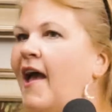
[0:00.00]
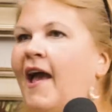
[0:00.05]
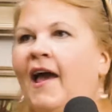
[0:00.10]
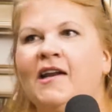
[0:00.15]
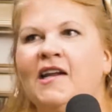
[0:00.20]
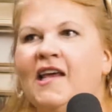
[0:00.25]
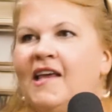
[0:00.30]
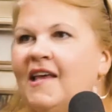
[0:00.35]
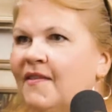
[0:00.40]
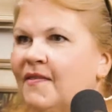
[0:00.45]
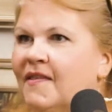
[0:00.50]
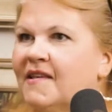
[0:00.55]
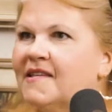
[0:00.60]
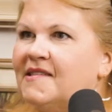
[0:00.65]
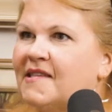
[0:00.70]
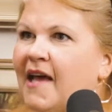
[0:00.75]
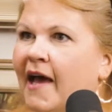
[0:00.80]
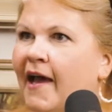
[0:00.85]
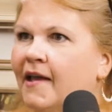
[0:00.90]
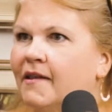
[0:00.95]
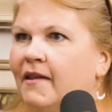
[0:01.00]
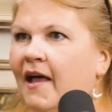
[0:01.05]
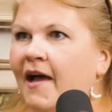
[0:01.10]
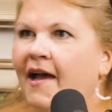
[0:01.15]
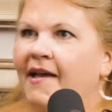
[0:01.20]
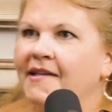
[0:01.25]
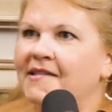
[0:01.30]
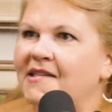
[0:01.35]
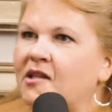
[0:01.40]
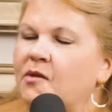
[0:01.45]
And in the
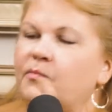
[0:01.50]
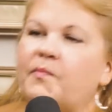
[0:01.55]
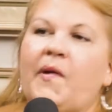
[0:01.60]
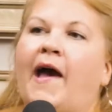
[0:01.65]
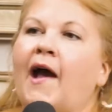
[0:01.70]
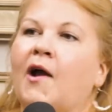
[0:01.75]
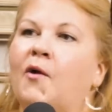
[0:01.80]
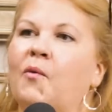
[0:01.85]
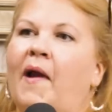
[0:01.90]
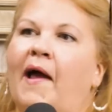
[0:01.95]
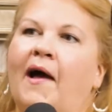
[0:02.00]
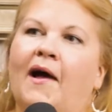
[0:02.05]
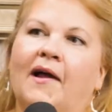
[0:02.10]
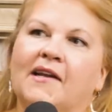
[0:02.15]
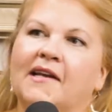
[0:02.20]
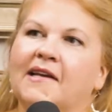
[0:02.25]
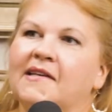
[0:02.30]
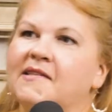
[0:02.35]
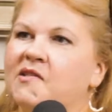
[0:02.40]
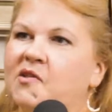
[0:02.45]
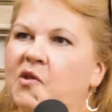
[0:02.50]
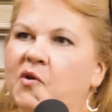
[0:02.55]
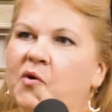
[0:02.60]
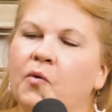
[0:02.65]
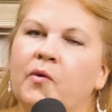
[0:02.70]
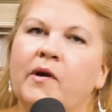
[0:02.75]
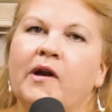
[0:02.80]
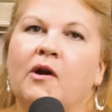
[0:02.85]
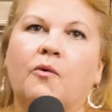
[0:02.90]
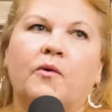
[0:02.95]
sidelines, in the background, as the
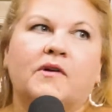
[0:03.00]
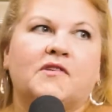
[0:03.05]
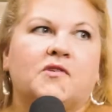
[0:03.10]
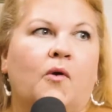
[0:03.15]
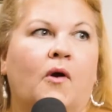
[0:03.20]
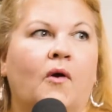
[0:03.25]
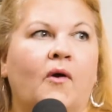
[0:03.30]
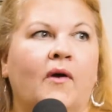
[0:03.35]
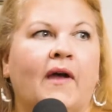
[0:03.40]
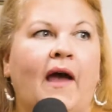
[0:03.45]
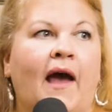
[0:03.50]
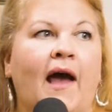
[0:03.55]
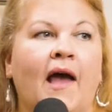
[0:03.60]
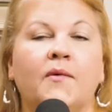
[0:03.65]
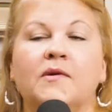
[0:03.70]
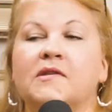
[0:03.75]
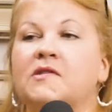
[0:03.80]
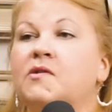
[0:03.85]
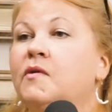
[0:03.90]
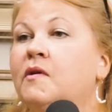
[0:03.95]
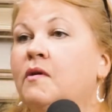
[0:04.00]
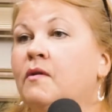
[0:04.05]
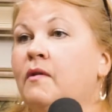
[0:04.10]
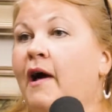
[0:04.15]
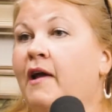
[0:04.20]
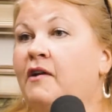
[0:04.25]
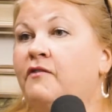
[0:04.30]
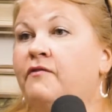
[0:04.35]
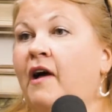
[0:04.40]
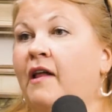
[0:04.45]
career was growing, I was doing a
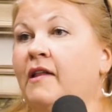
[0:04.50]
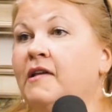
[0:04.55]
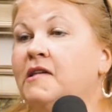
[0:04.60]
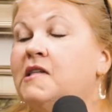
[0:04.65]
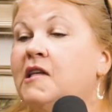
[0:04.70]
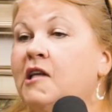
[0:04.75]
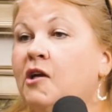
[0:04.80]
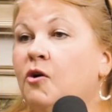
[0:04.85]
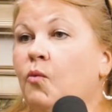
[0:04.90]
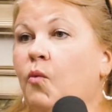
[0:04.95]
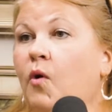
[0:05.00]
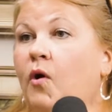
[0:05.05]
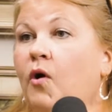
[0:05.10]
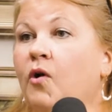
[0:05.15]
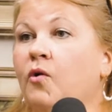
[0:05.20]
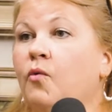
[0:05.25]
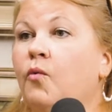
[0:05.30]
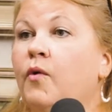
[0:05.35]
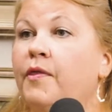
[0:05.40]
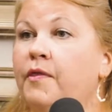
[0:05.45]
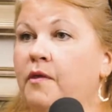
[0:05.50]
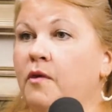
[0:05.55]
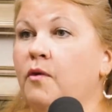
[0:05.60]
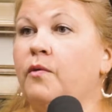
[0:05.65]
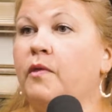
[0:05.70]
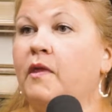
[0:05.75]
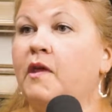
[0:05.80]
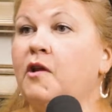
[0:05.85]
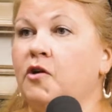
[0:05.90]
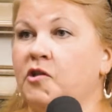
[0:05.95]
lot of volunteer work with
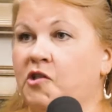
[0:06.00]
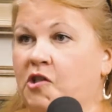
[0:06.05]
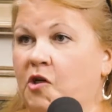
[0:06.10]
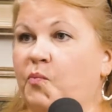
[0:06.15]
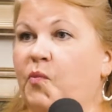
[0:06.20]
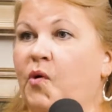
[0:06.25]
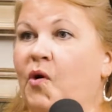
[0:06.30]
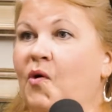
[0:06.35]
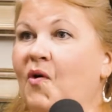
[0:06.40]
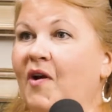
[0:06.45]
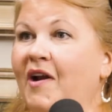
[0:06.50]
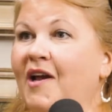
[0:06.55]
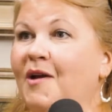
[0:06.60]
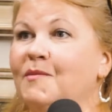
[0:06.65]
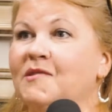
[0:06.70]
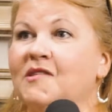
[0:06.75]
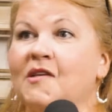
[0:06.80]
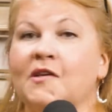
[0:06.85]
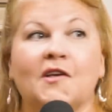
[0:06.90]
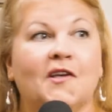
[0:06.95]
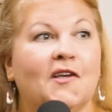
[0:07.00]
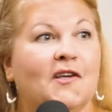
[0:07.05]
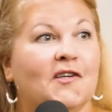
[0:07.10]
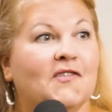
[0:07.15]
youth leadership programs.